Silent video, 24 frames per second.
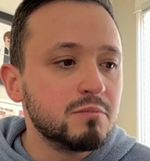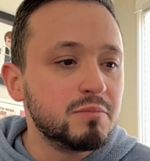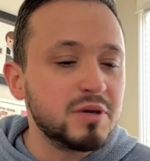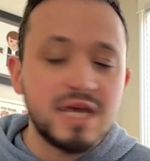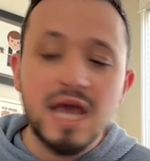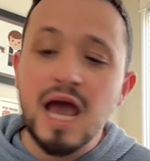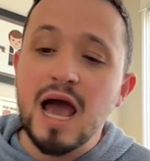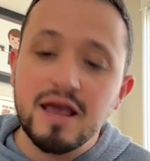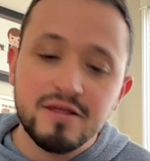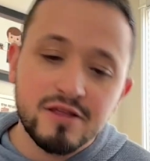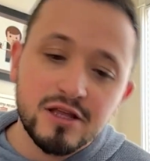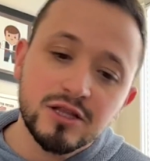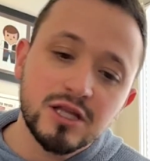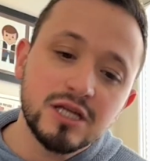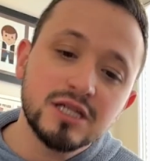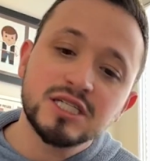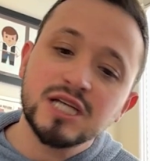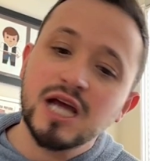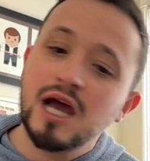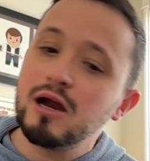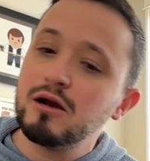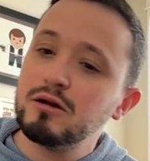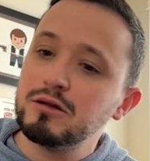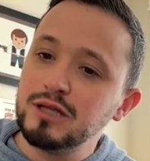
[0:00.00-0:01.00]
But yeah, I think the
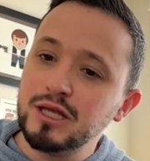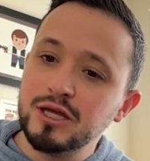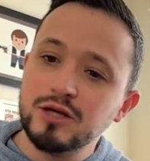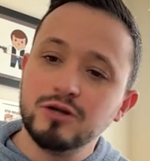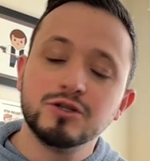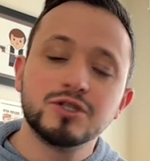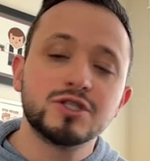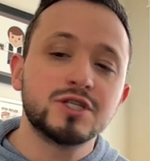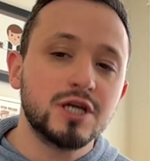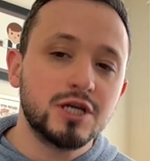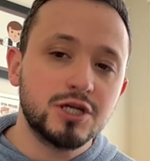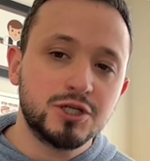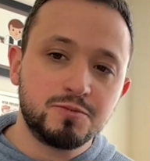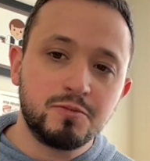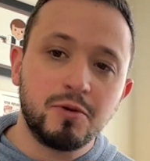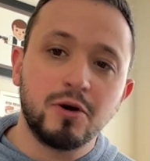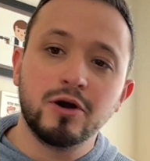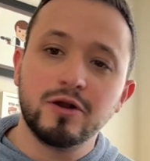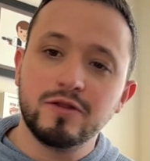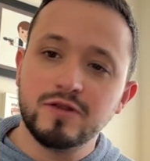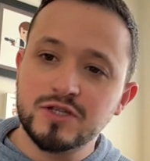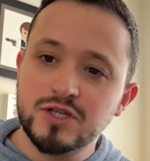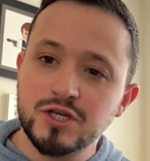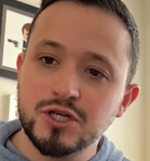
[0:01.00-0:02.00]
entire later stage
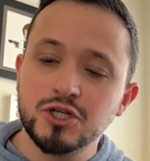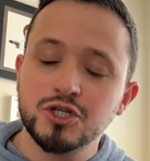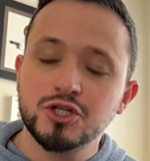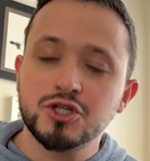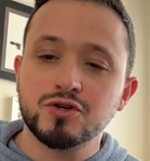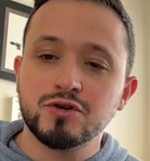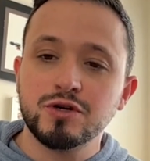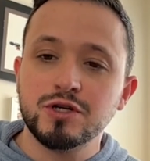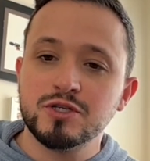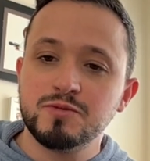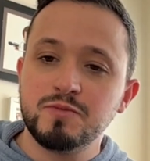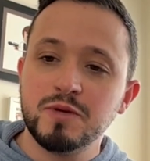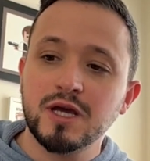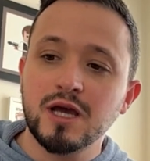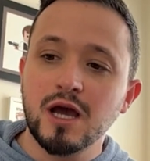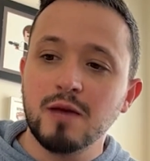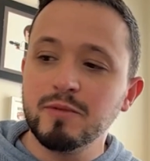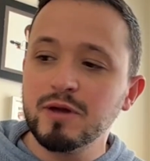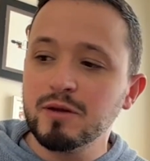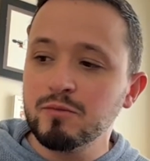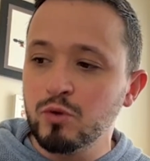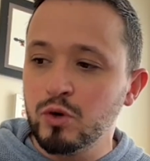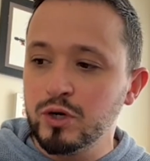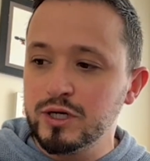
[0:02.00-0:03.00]
part of this industry is
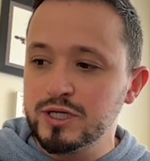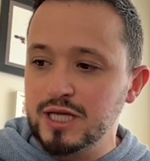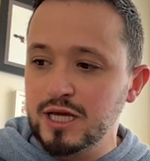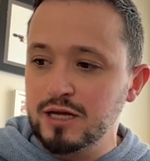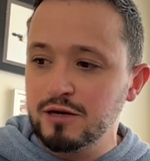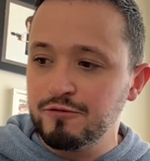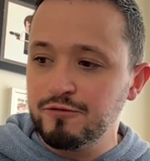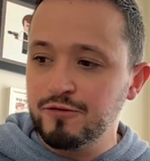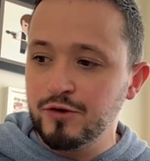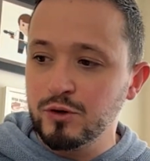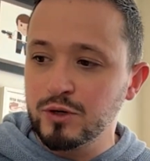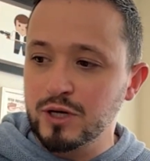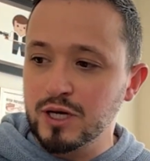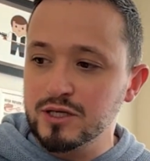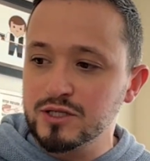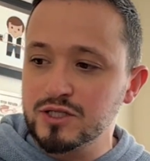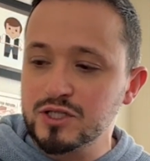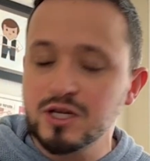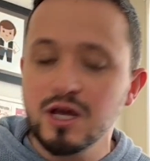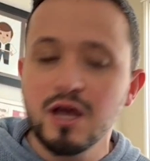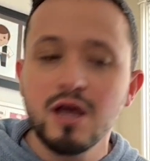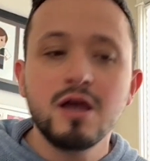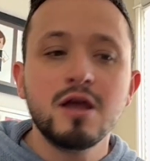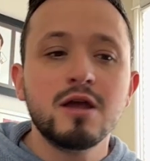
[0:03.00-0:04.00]
becoming more data
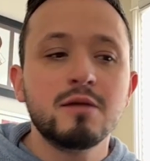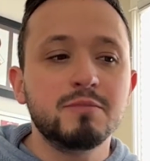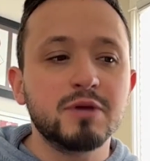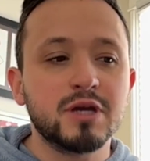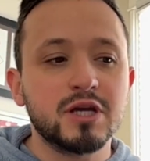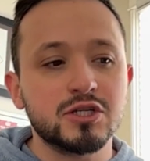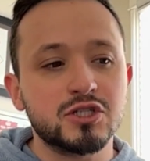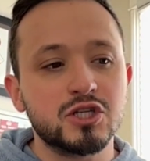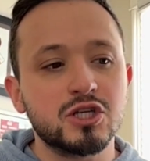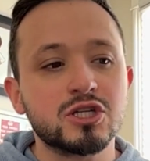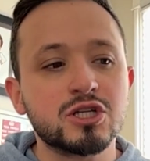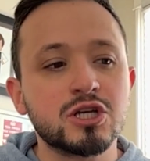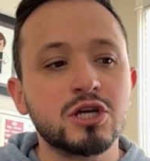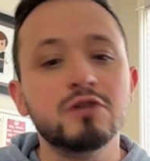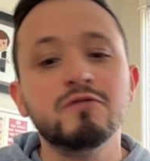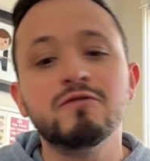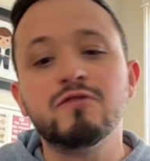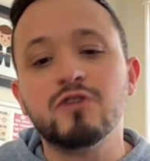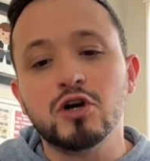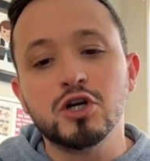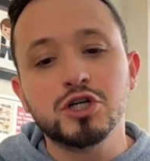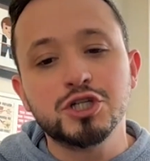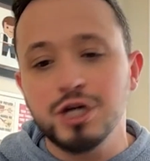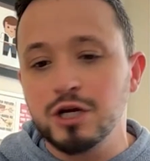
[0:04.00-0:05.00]
focused because it's
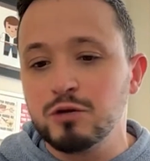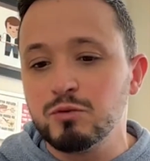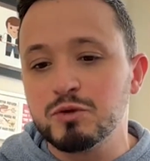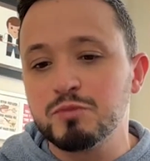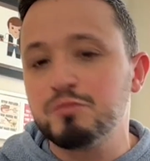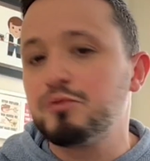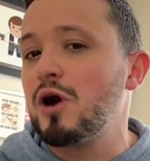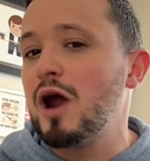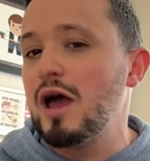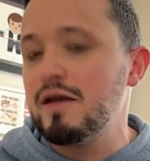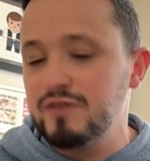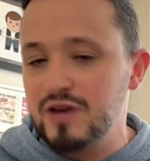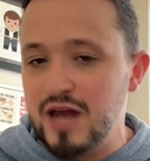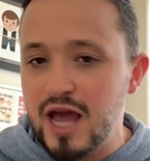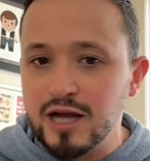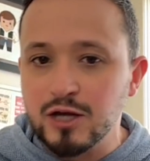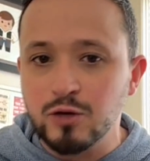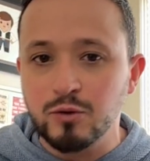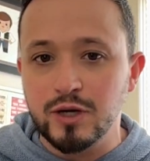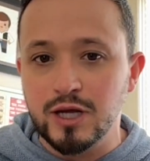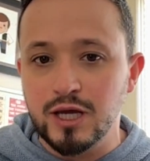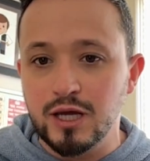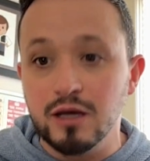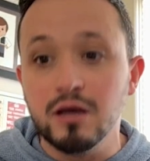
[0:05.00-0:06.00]
converging with private
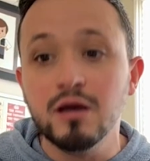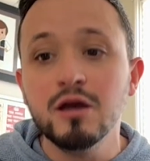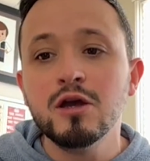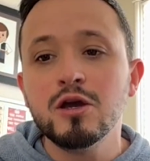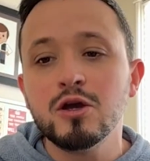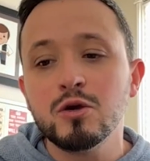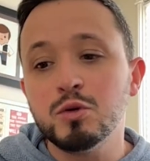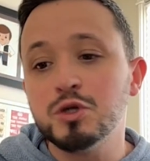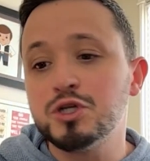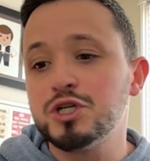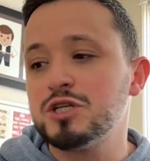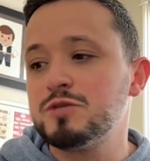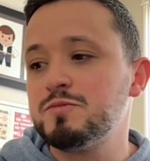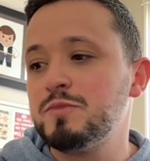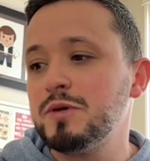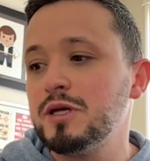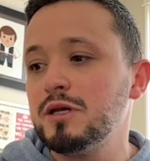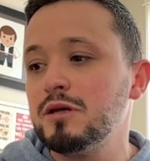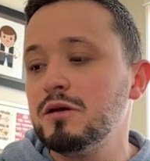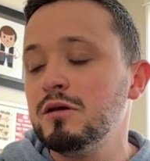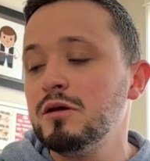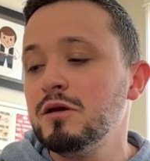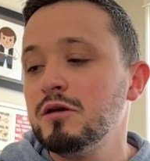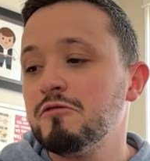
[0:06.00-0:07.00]
equity, which has
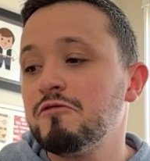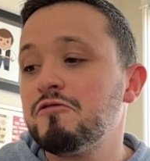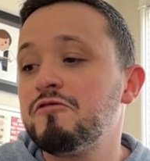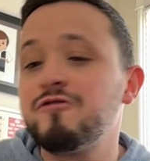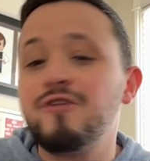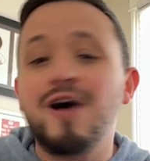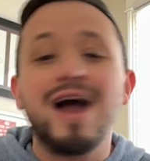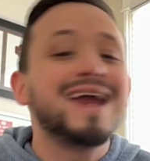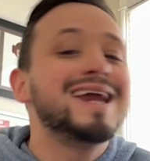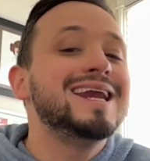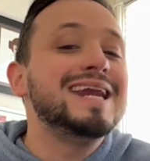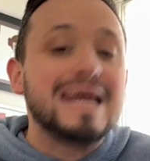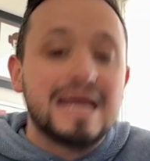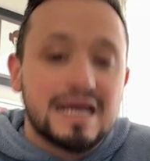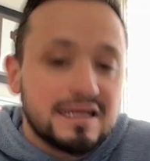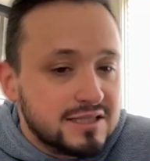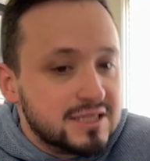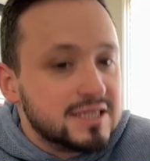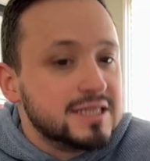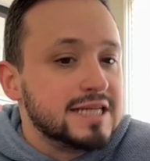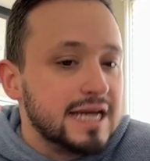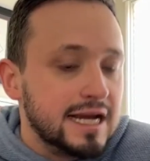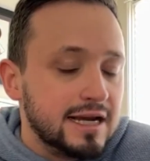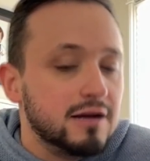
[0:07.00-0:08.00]
been
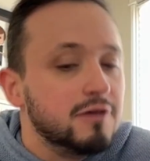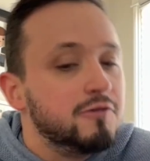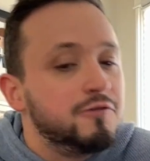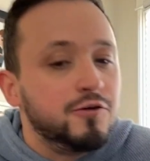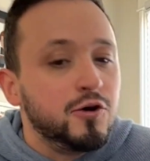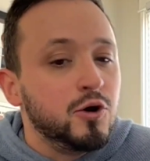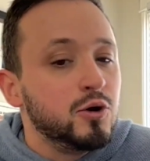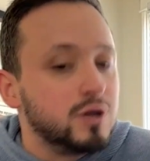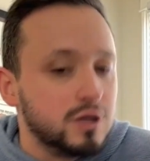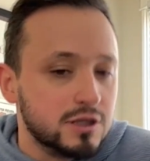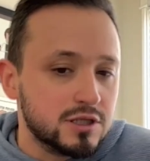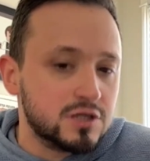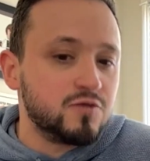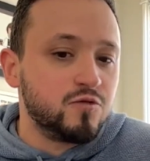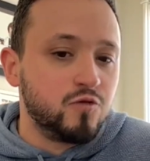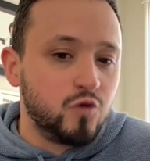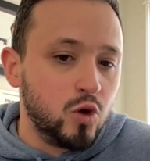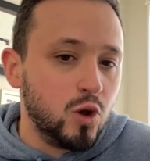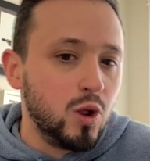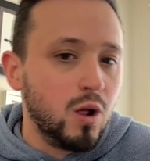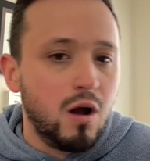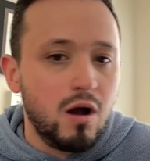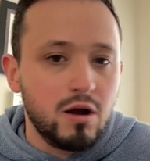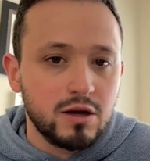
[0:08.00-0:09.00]
finance data focused
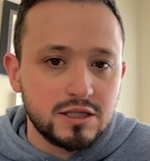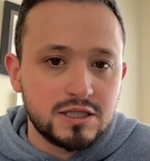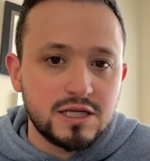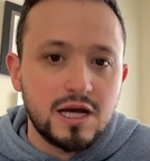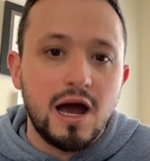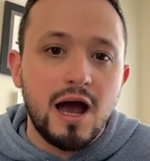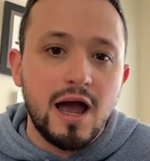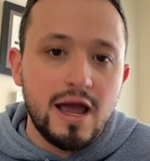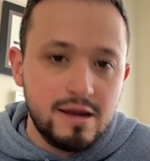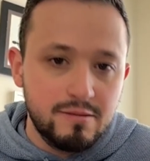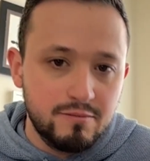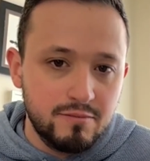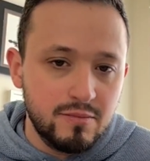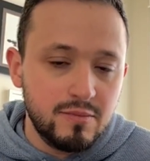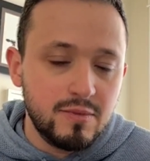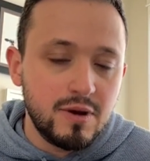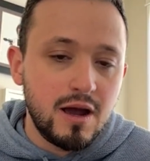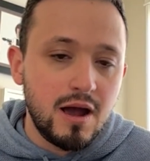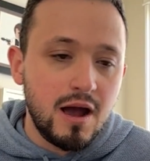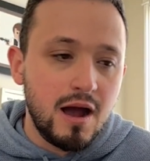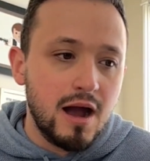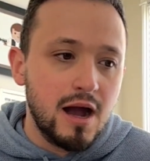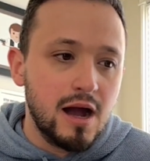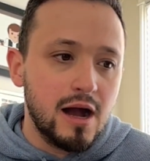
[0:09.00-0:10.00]
for a long time.
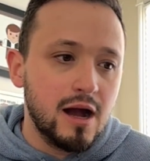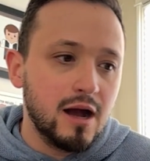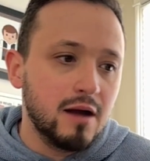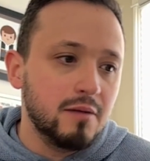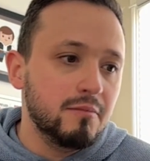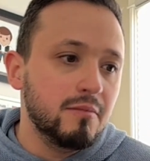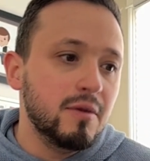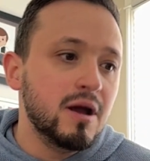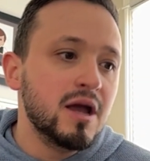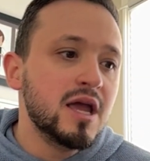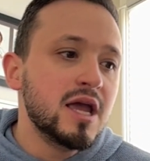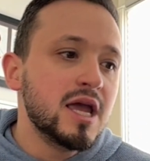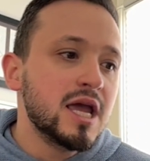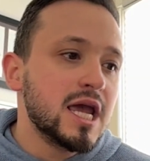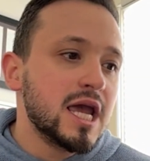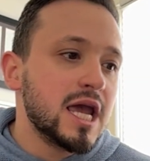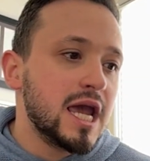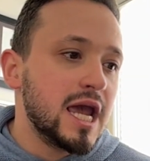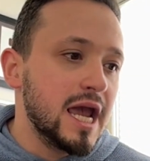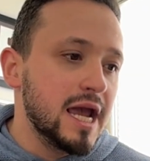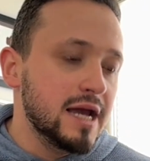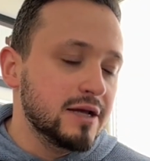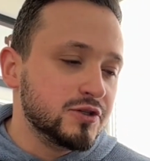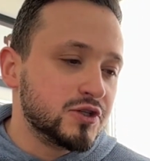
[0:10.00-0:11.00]

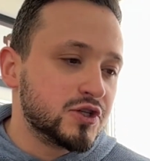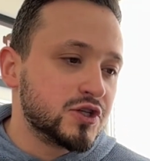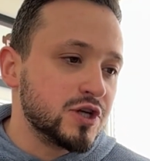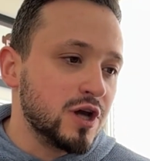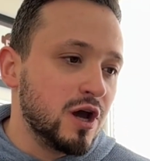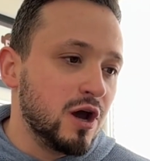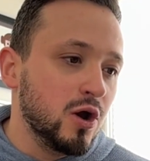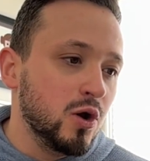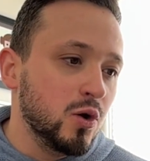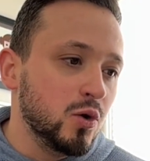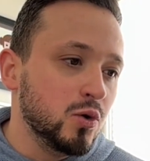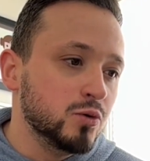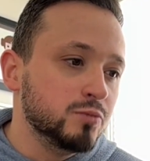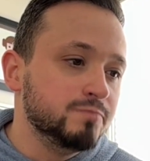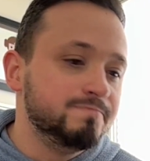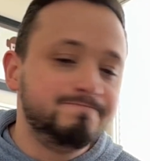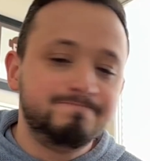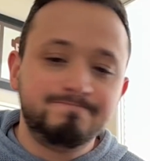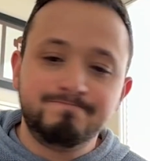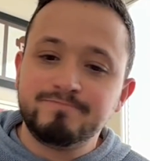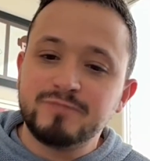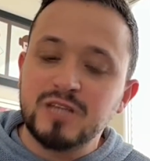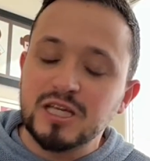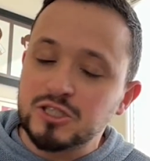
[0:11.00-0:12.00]
And so
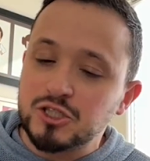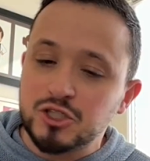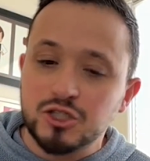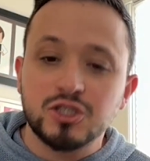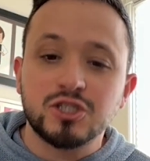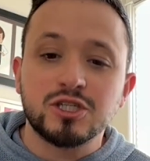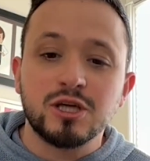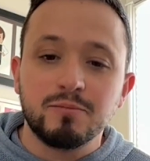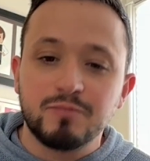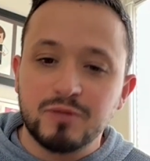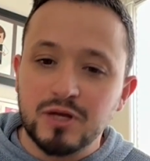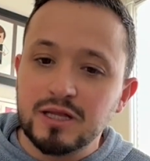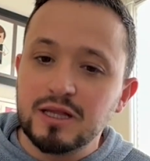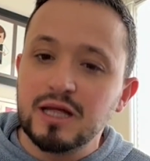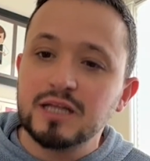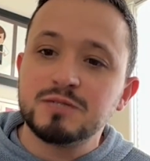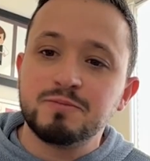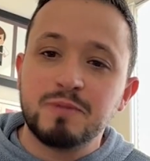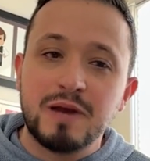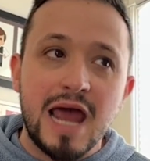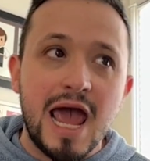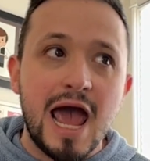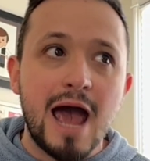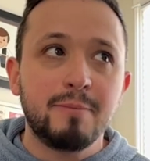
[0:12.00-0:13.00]
that's just something
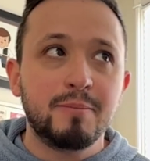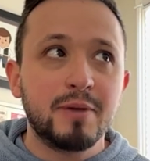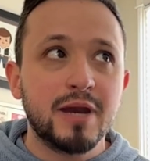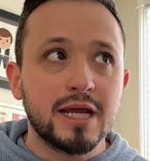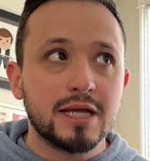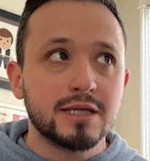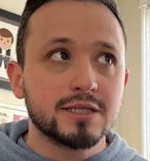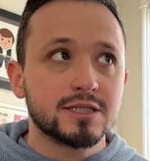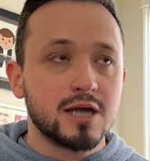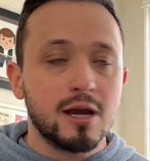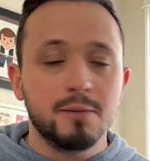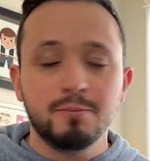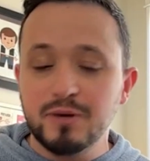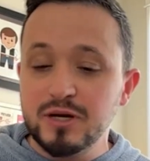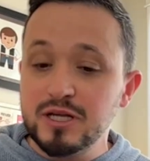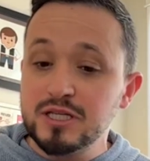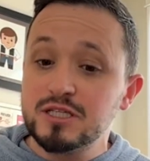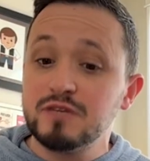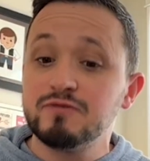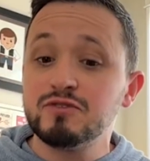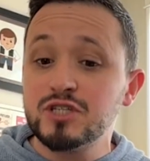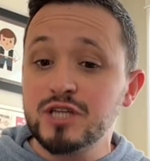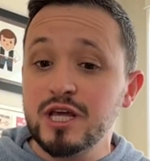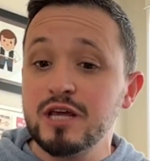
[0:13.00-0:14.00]
that's been happening as
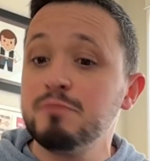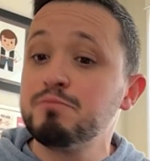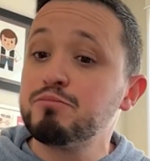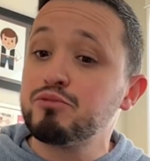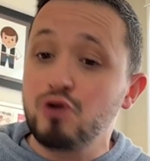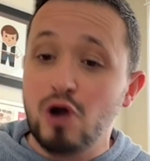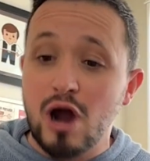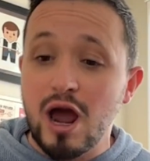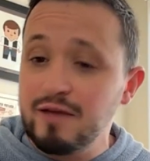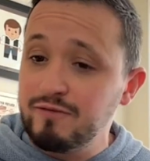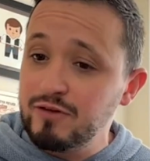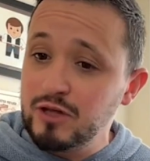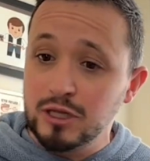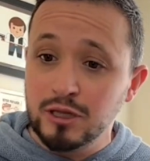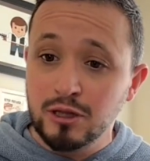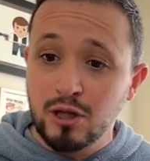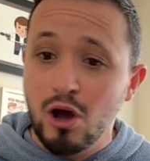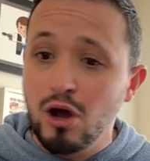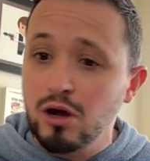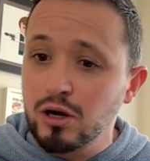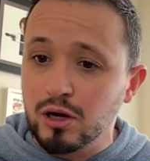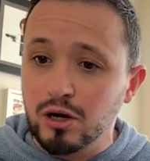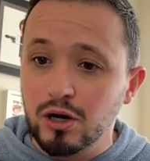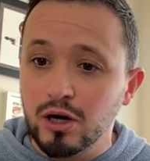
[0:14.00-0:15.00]
companies have stayed private
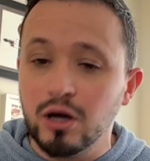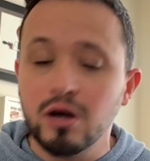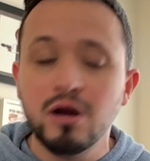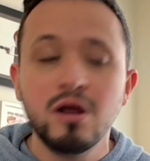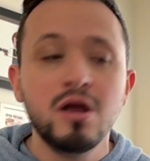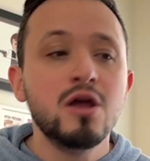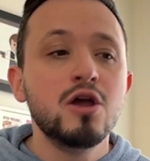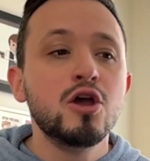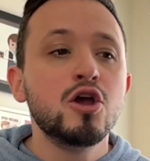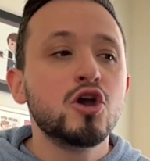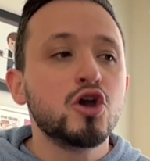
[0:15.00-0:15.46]
longer.